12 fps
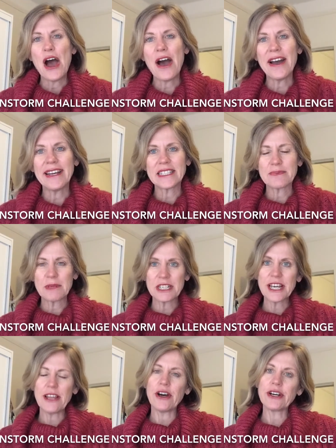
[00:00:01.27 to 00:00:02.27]
Hi, it's
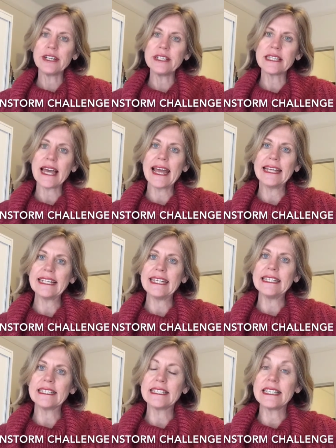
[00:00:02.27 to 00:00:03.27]
Michelle Ockers, and
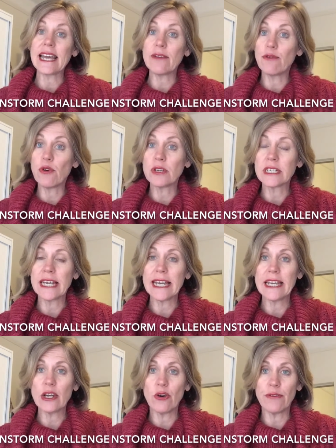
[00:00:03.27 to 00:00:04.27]
it's day
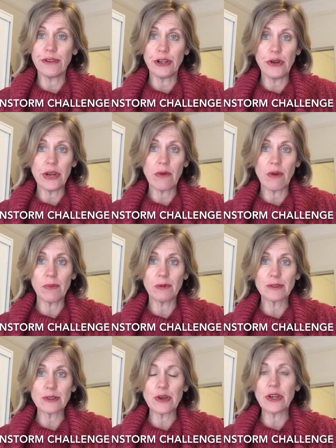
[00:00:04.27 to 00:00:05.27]
14 of the Learning
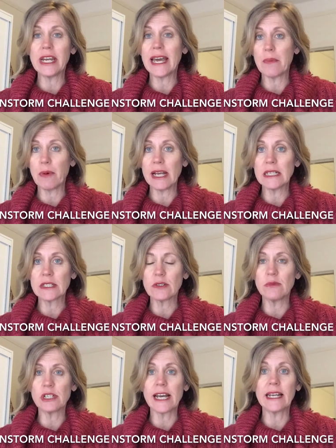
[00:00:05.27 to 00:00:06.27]
Rebels 30-Day
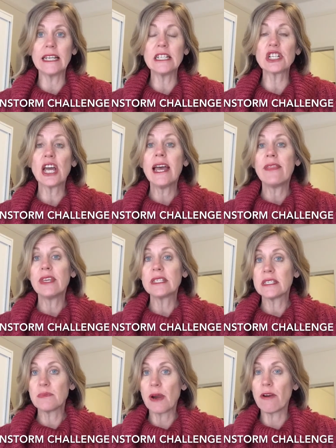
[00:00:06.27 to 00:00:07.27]
Brainstorm Challenge.
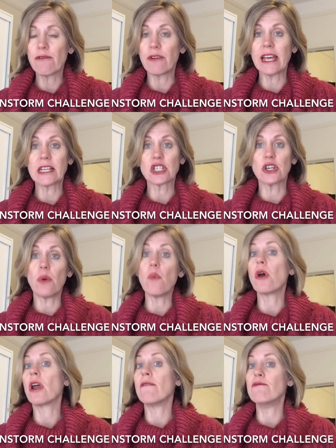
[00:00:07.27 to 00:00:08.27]
This is my reflection on
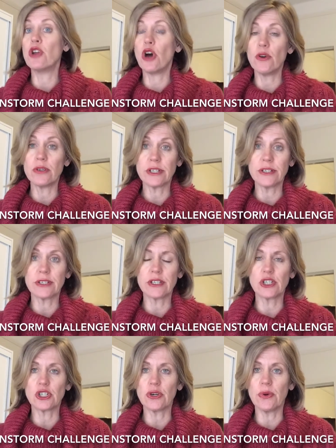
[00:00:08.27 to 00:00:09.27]
what I've noticed
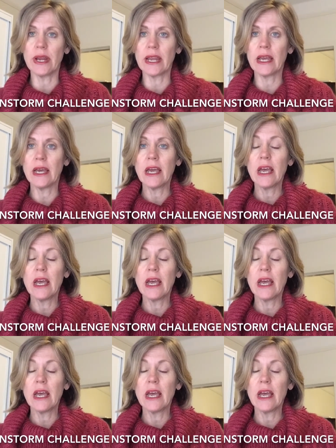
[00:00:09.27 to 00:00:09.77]
during